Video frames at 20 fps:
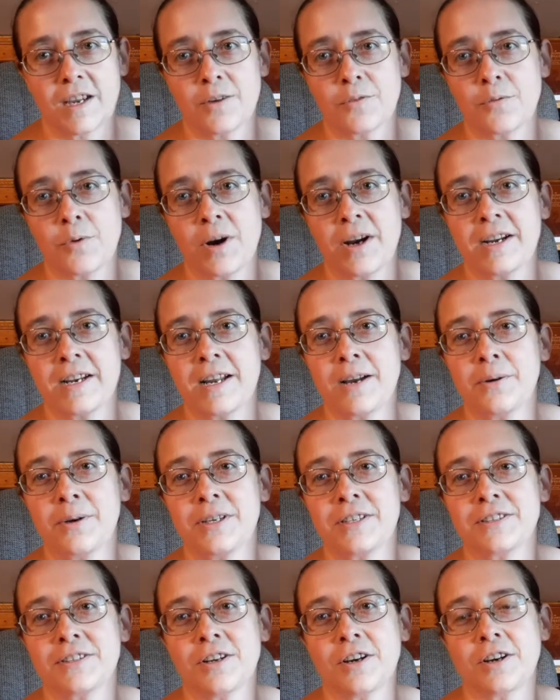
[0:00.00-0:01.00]
right now
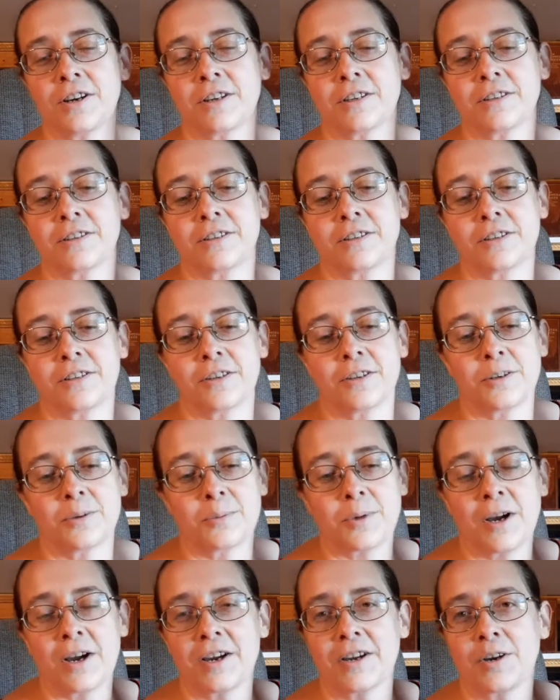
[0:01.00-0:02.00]
he's not um,
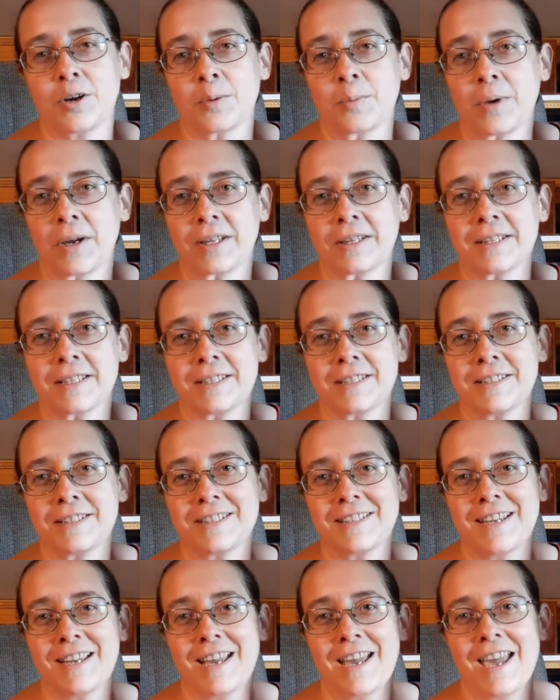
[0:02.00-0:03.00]
high on my list.
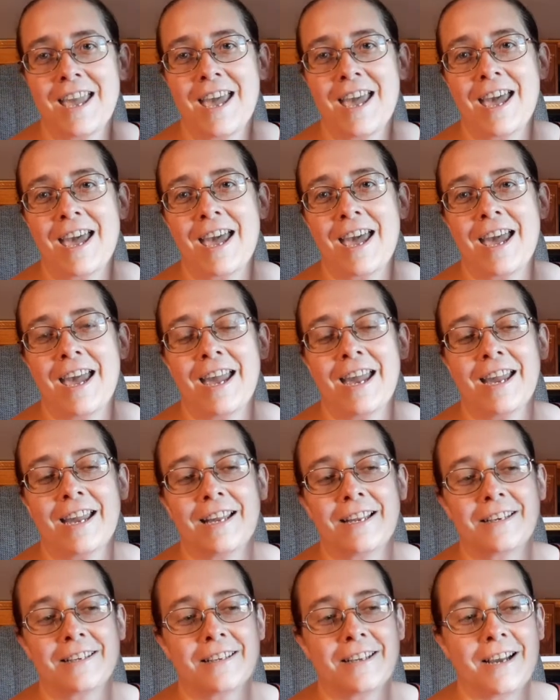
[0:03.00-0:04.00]

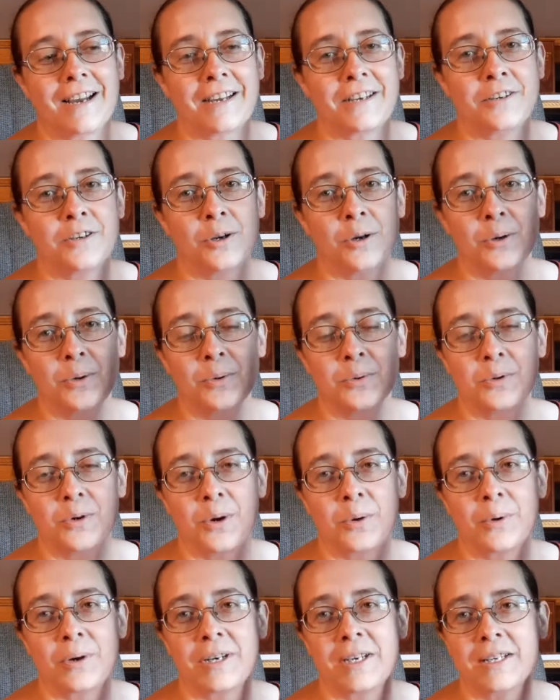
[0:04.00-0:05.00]
And I know
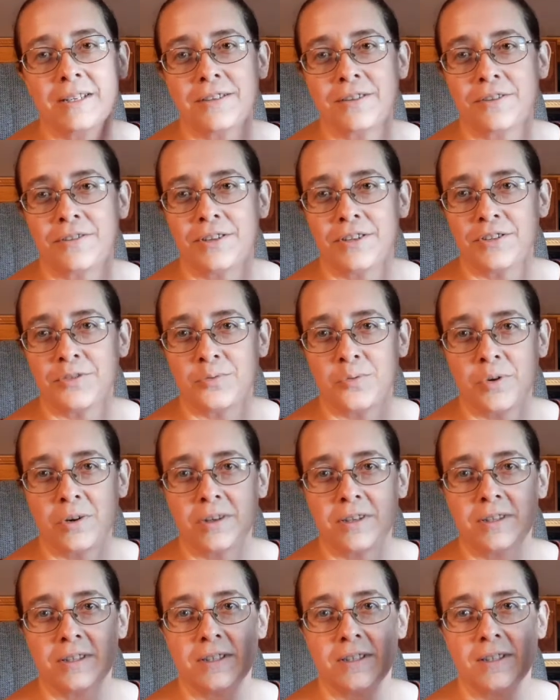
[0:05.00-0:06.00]
going into this
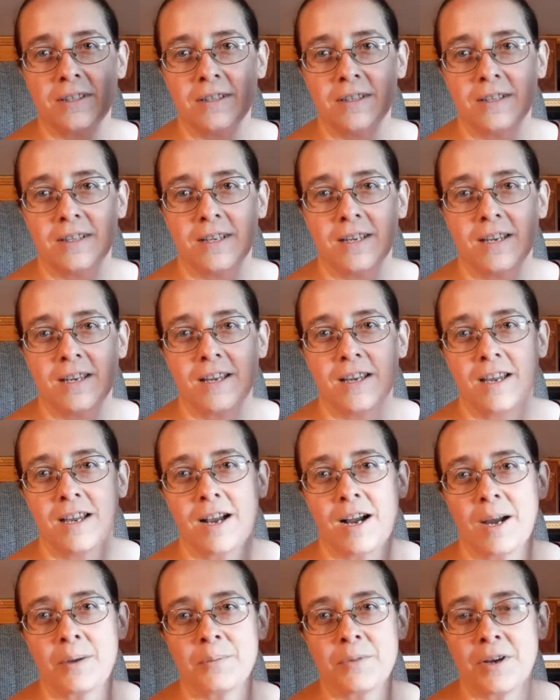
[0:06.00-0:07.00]
one,
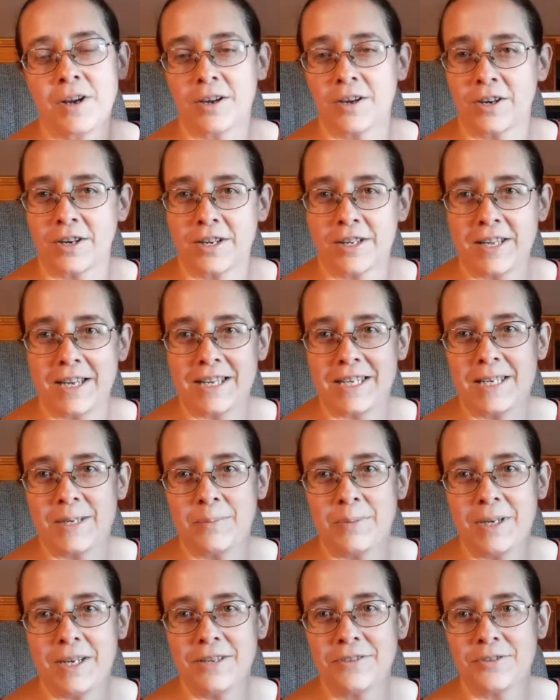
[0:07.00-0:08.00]
I'm not going to like him
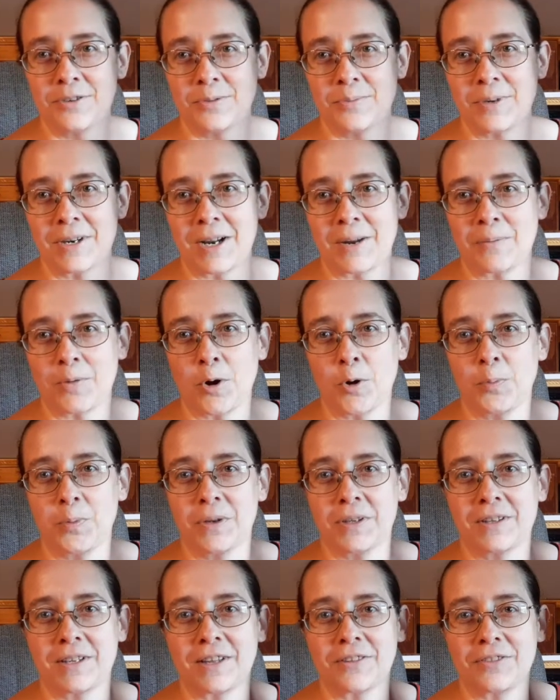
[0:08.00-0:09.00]
either, but I'm
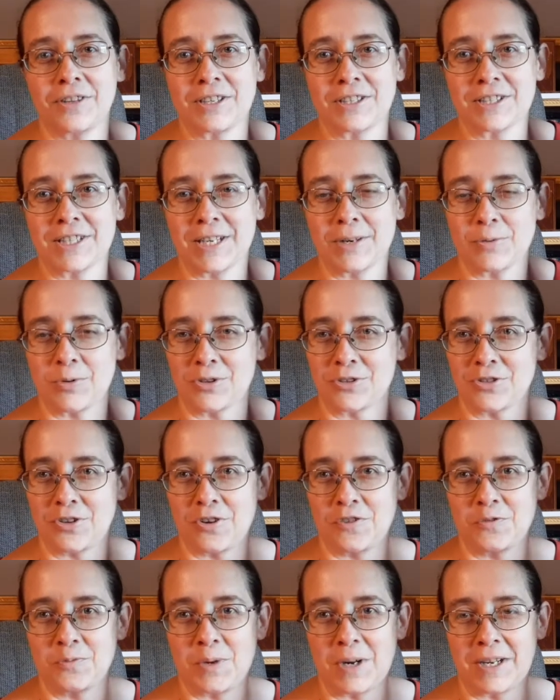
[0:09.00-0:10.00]
hoping that things get
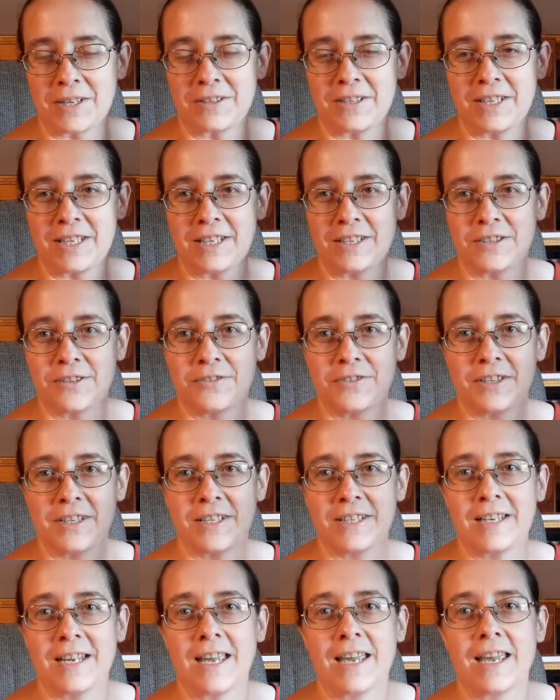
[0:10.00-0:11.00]
resolved by the end of it.